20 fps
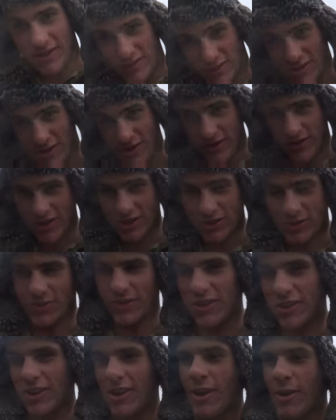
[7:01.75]
do this
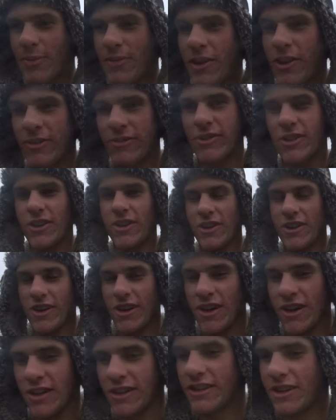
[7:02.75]
with the GoPro and turn it
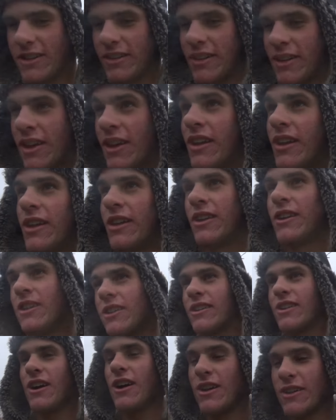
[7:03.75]
on and
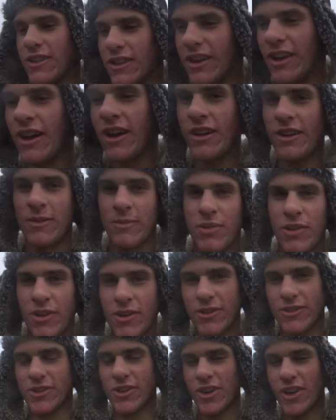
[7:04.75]
cock the gun and
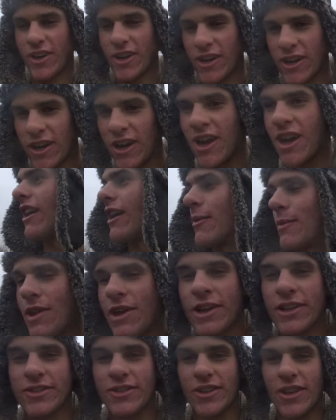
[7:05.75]
pull the trigger. Yeah, my
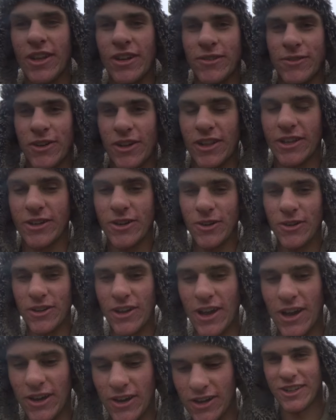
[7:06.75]
hands are getting really cold
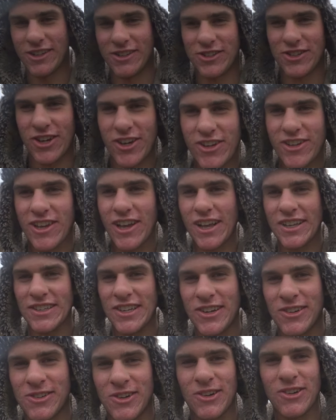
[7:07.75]
out. And to show you guys
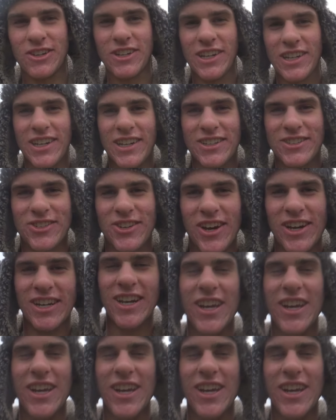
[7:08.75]
how cold it is right